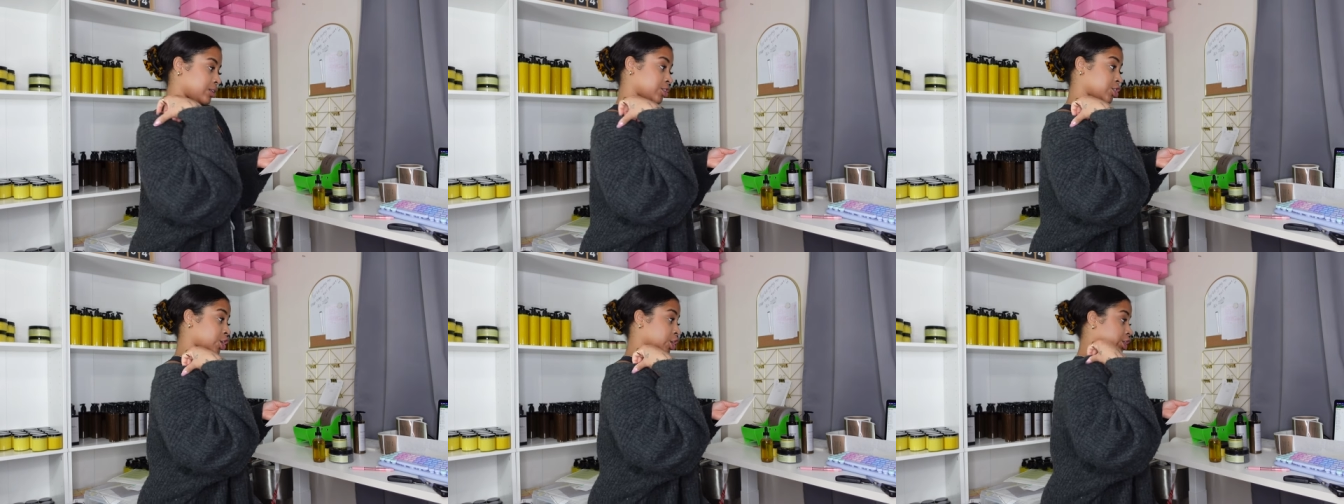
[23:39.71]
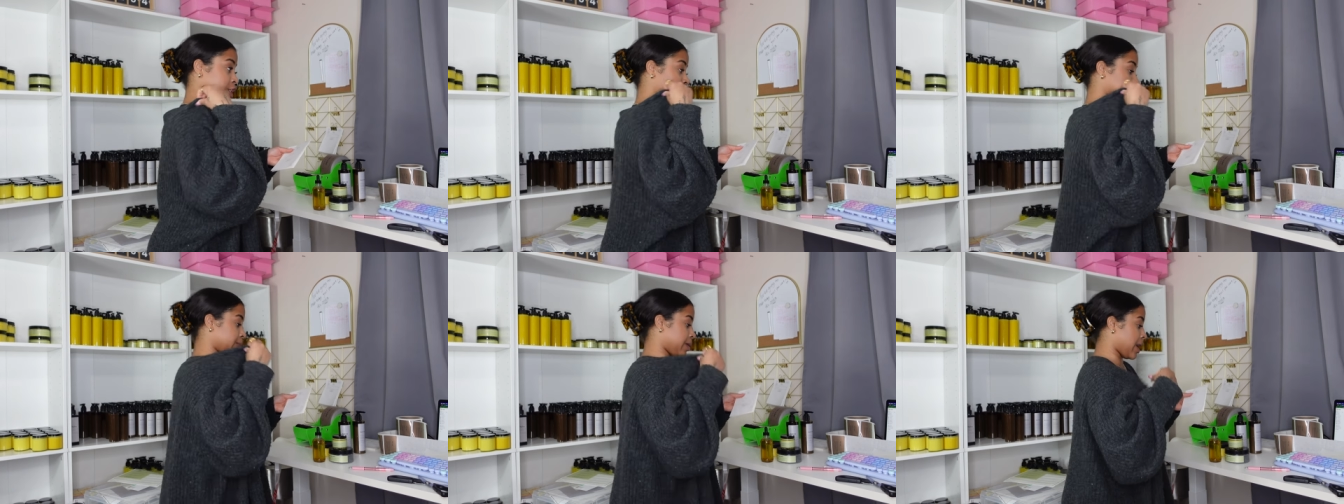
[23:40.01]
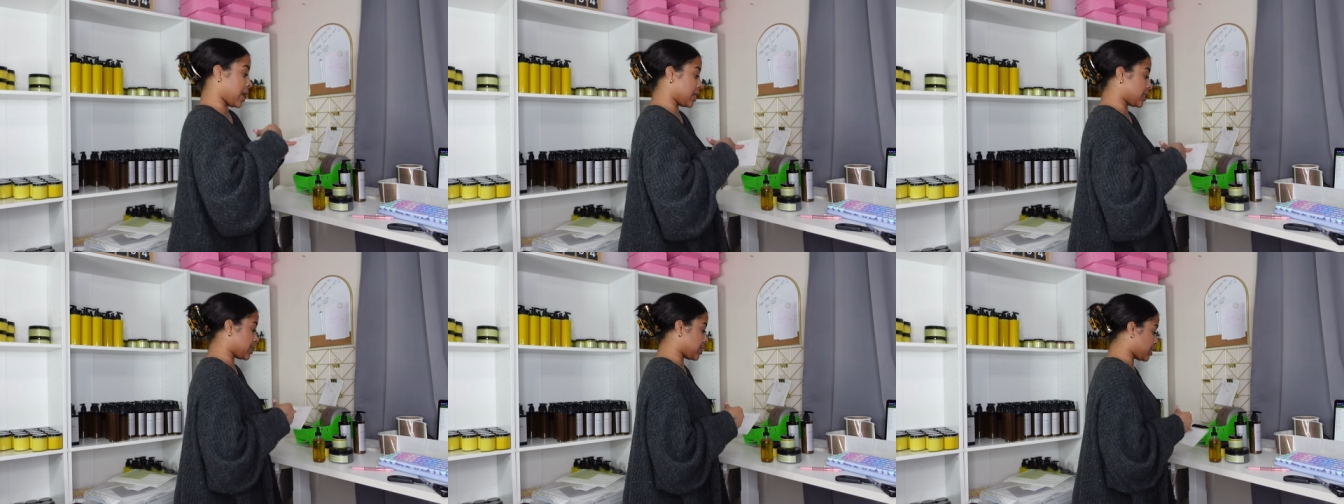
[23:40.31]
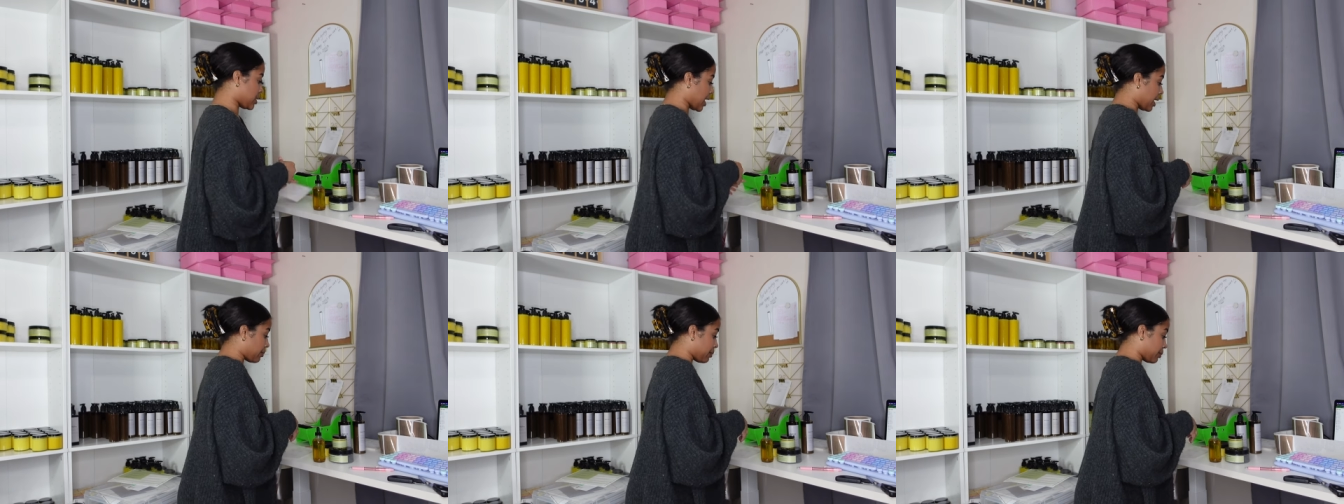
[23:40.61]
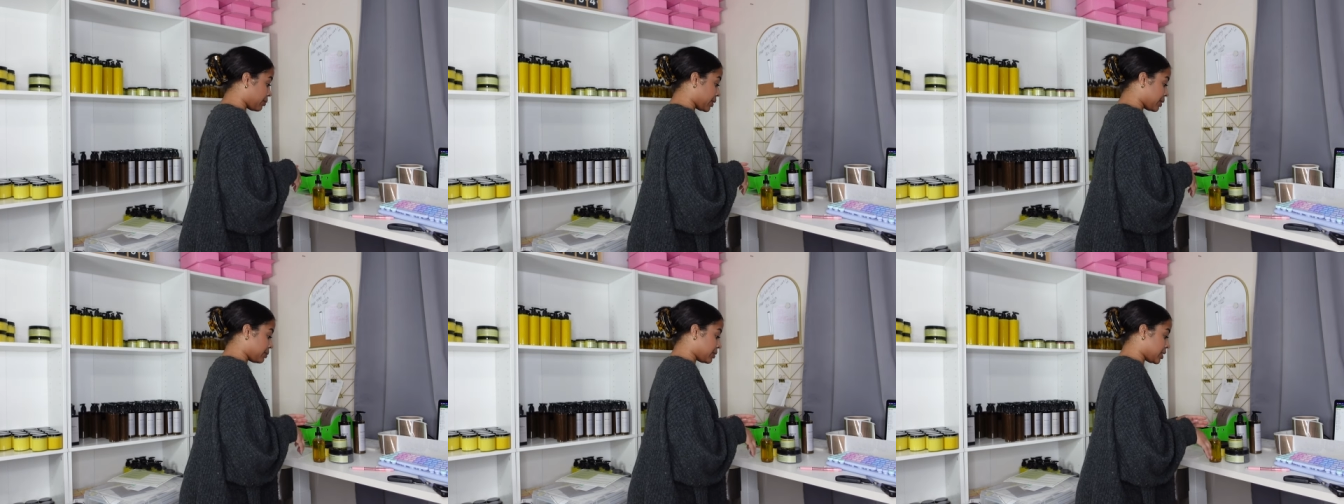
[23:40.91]
dark spots,
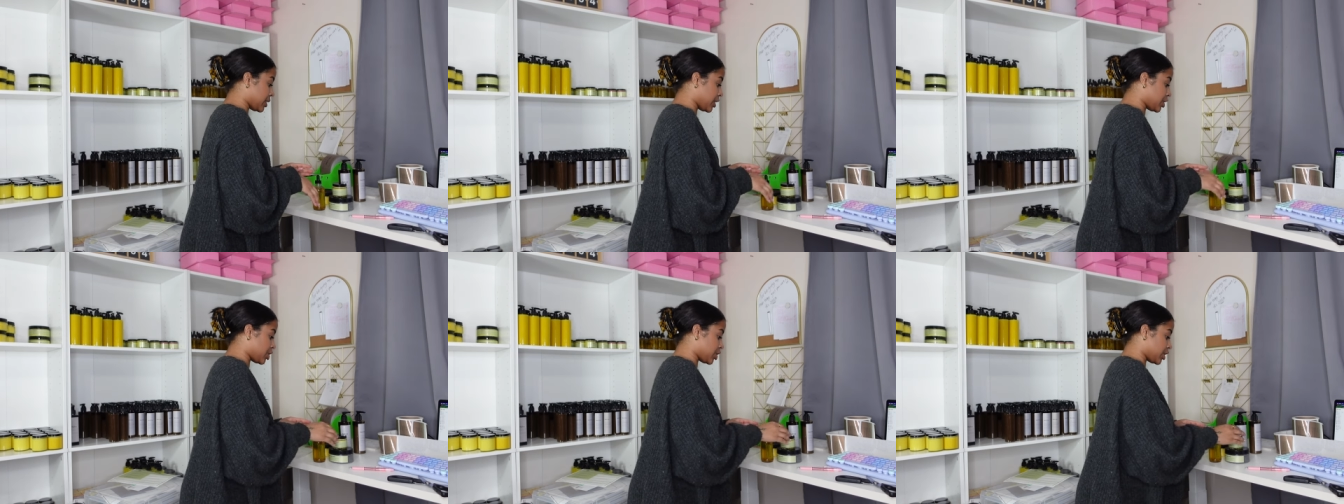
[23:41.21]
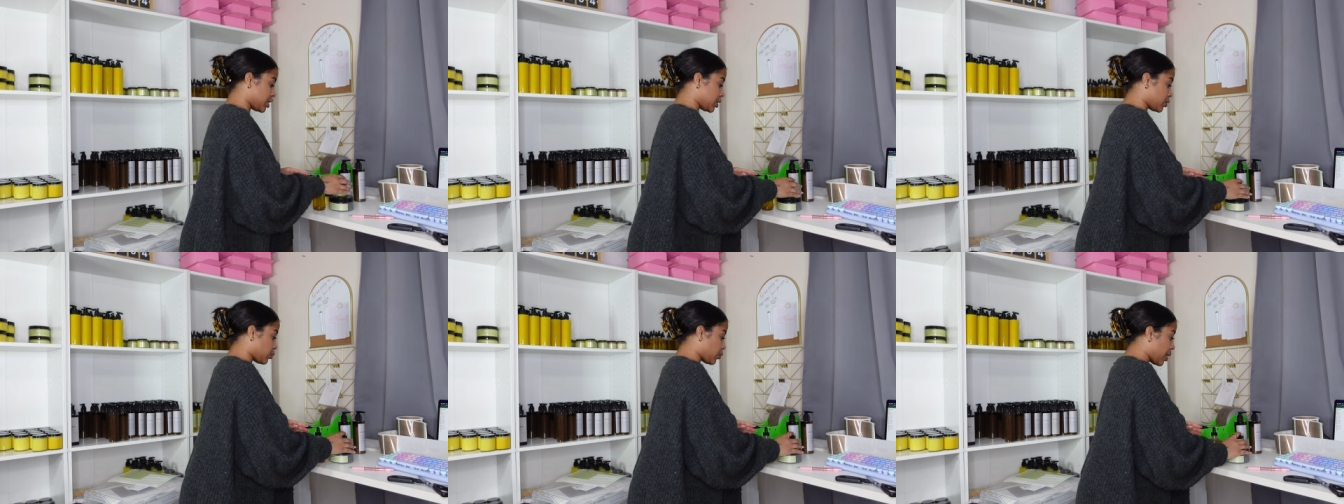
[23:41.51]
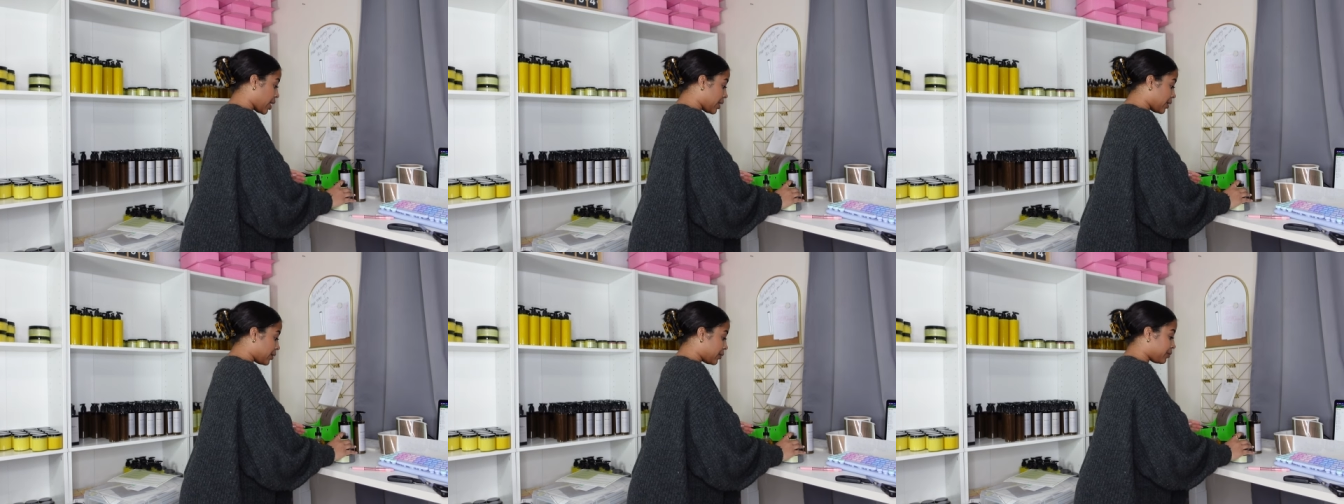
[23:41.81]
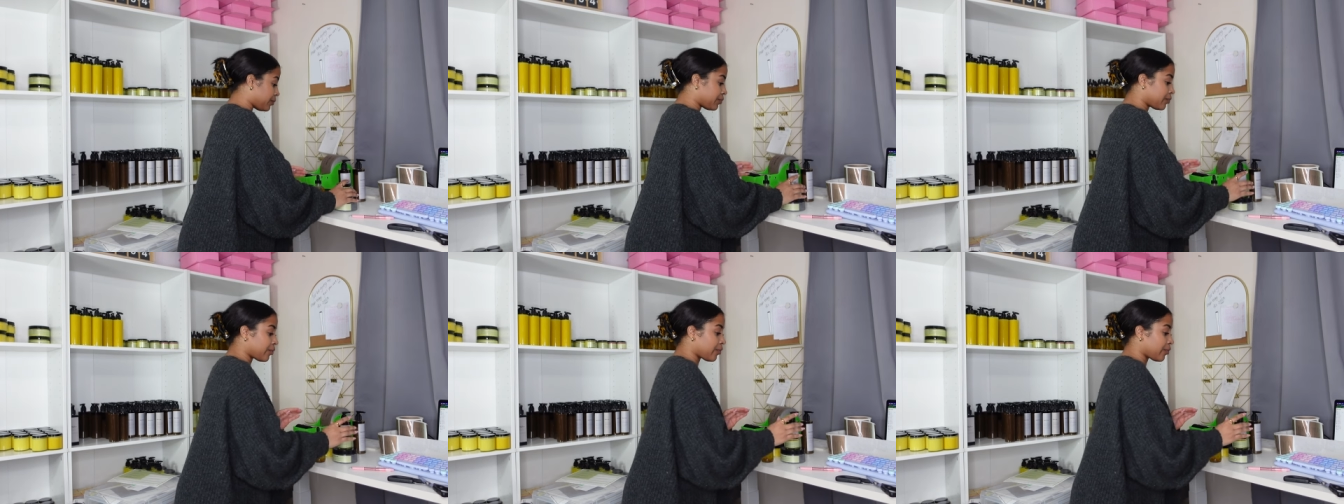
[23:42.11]
hyperpigmentation as well.